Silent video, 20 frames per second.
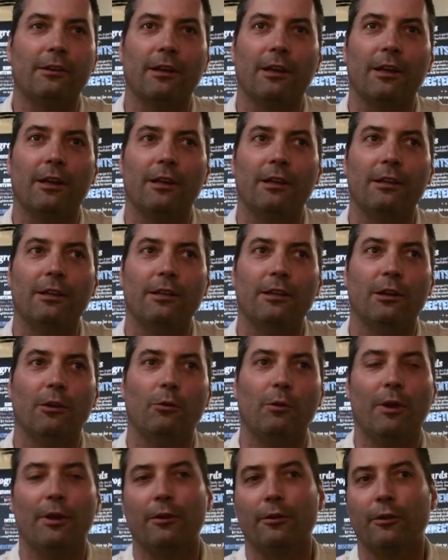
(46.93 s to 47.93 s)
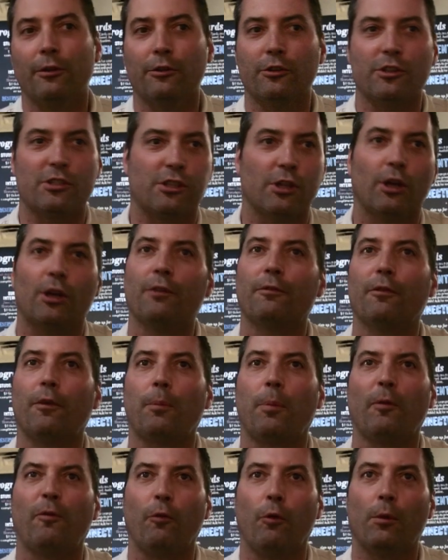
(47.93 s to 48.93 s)
Uh, you know, whether they're just looking
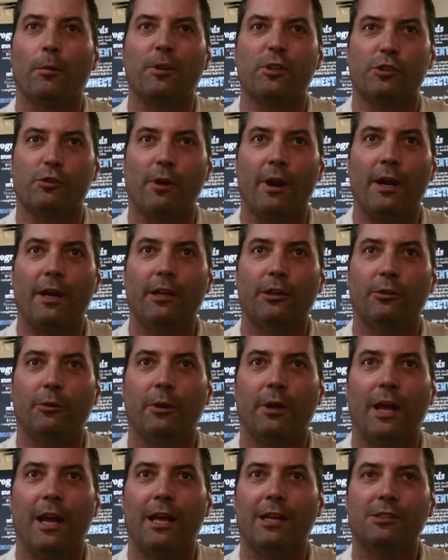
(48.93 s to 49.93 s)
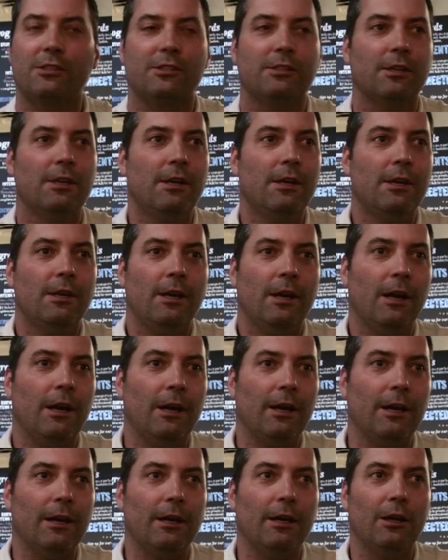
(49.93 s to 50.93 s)
for performance training to enhance
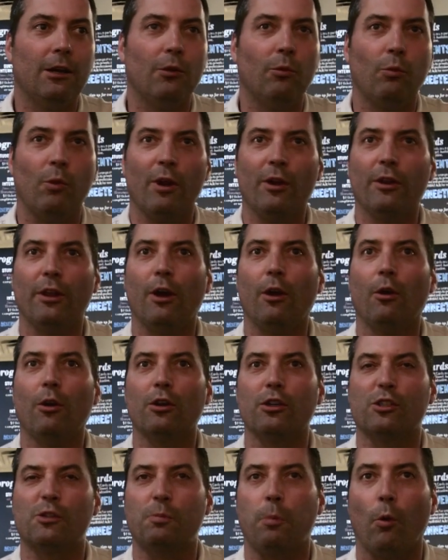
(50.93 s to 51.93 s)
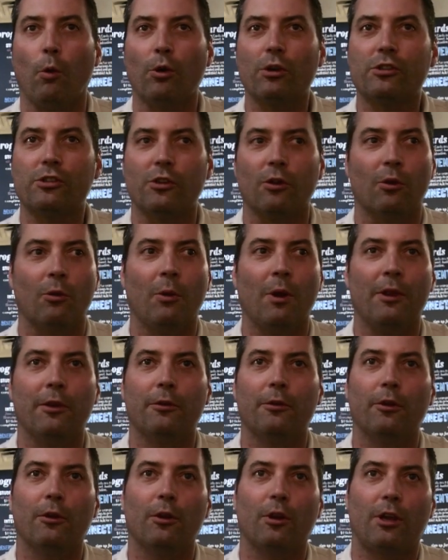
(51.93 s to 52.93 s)
uh, where they are in sports, or
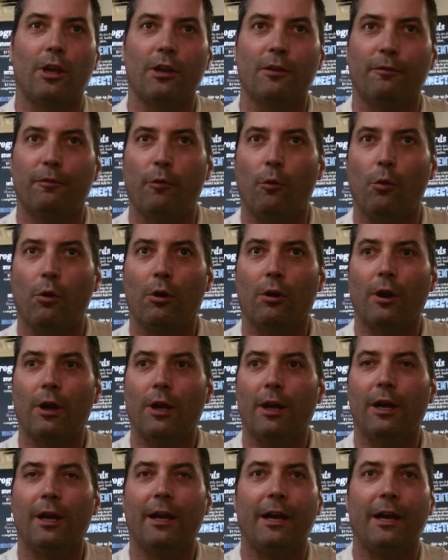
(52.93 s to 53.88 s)
whether they're looking for uh,